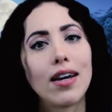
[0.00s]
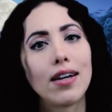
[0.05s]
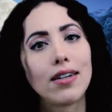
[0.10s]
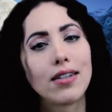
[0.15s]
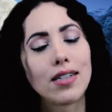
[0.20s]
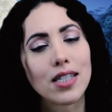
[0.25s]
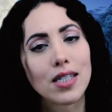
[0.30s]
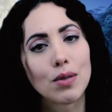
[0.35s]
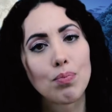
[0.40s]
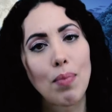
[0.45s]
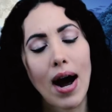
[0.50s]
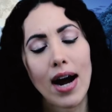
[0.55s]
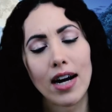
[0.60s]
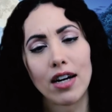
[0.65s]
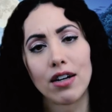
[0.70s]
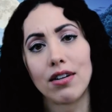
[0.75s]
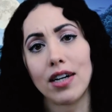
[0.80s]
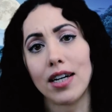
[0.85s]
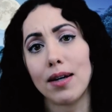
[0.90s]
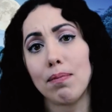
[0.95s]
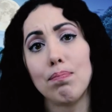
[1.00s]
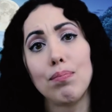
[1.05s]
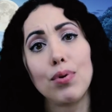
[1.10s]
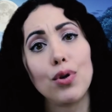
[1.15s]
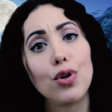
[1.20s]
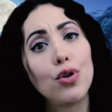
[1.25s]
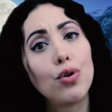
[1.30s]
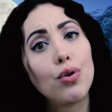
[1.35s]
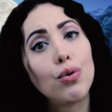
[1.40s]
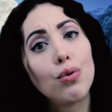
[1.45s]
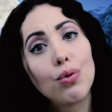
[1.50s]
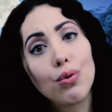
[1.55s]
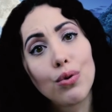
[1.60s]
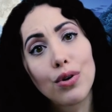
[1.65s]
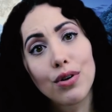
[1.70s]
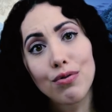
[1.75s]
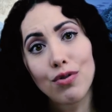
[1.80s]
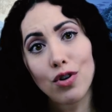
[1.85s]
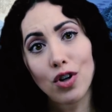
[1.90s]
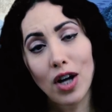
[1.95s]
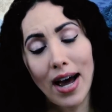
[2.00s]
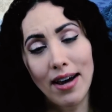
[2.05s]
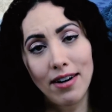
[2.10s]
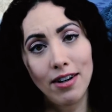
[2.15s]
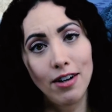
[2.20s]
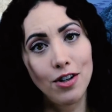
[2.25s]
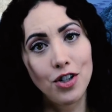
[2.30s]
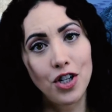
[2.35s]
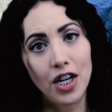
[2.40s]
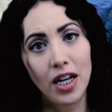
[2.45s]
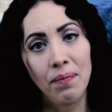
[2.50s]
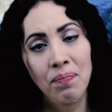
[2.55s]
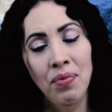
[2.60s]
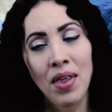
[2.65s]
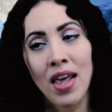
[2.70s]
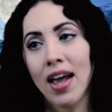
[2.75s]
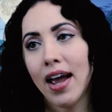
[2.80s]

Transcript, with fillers: inspiring, beautiful energy.